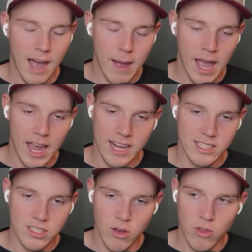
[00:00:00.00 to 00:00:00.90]

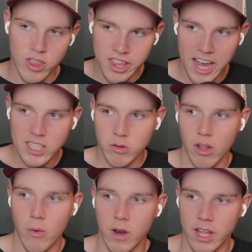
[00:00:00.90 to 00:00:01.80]
And so that's
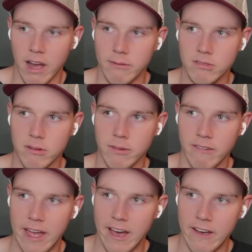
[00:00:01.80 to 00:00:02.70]
really what it comes from
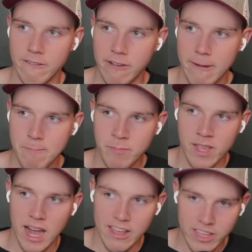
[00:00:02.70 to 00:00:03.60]

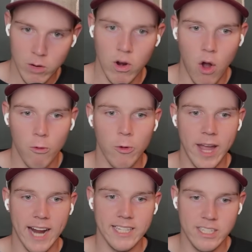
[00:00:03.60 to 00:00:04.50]
I think we're
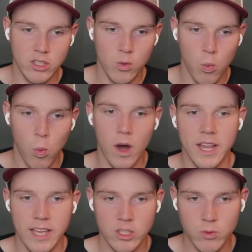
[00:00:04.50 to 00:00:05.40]
overreacting to what
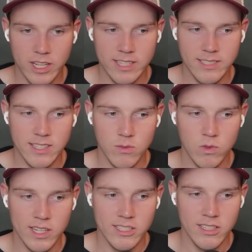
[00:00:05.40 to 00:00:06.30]
his rookie season
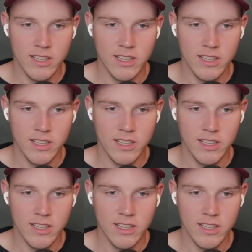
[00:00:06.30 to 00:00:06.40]
was.